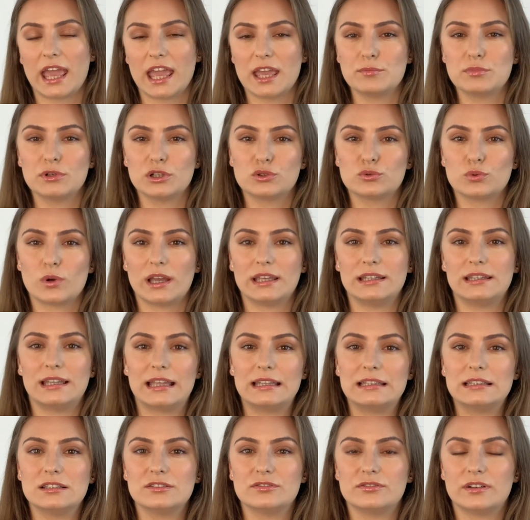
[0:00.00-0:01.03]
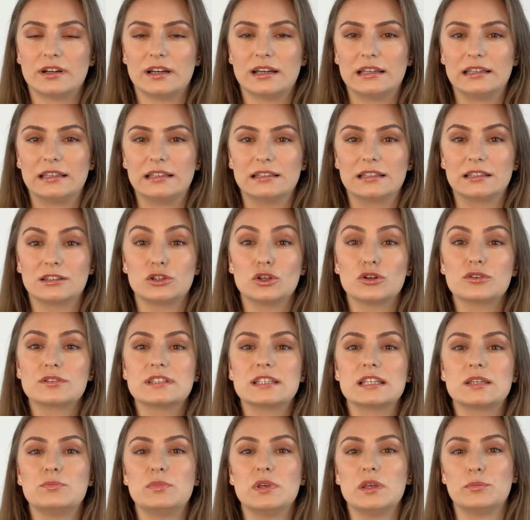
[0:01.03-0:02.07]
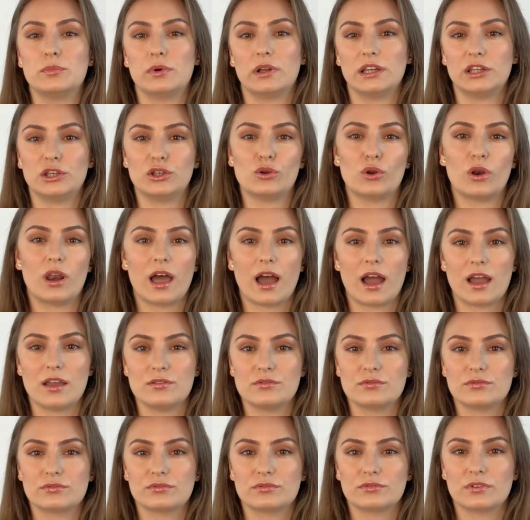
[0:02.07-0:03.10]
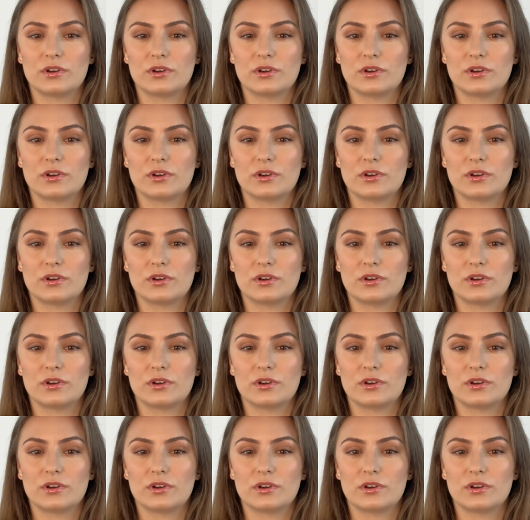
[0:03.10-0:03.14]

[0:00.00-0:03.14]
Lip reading: able to identify the toxic people in your life,